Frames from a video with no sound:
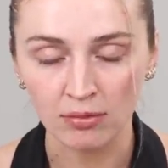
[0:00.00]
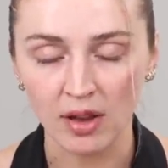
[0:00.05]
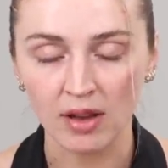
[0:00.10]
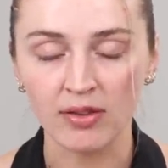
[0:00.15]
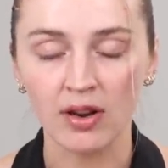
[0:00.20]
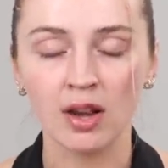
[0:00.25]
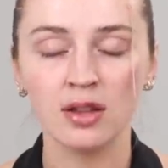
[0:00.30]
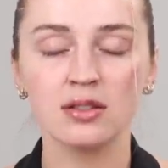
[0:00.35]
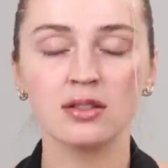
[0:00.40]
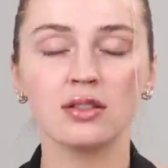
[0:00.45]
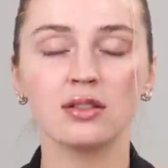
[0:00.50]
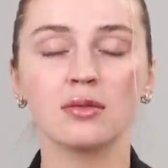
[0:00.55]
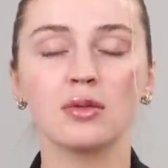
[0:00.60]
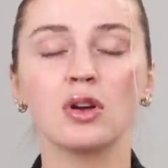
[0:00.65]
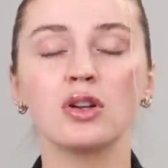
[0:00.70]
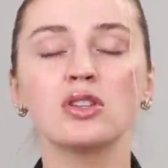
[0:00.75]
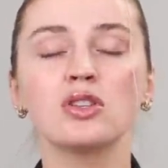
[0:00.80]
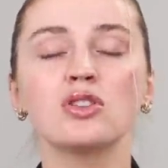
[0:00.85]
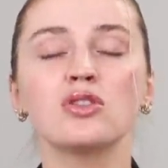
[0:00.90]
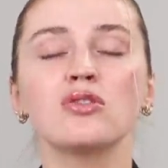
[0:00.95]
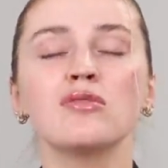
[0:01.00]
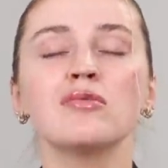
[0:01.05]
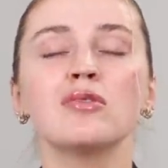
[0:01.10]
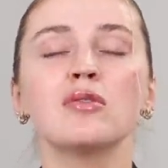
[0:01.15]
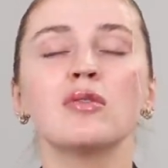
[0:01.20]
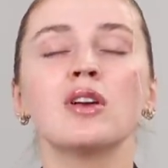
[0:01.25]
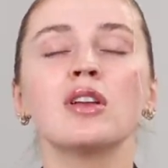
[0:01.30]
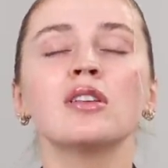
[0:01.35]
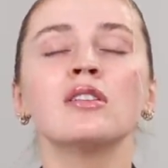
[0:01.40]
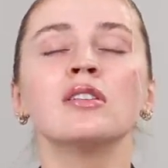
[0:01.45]
My friends, I'm going to zoom
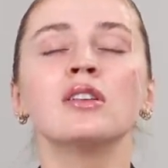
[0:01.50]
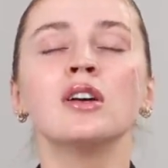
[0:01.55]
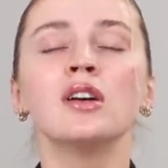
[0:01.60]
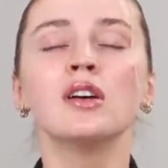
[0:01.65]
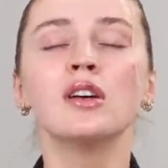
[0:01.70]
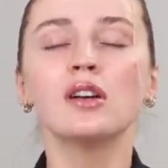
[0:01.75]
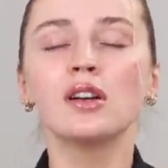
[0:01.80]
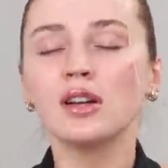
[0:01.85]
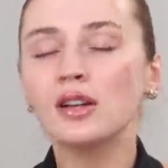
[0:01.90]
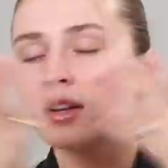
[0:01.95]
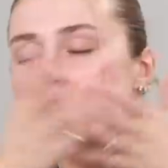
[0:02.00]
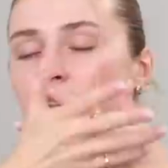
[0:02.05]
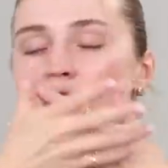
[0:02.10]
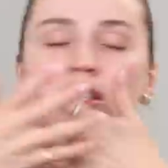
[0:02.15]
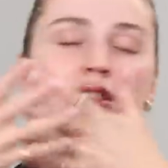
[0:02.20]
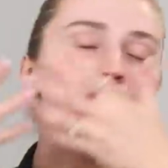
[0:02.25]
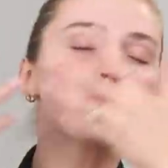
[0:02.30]
you in and let us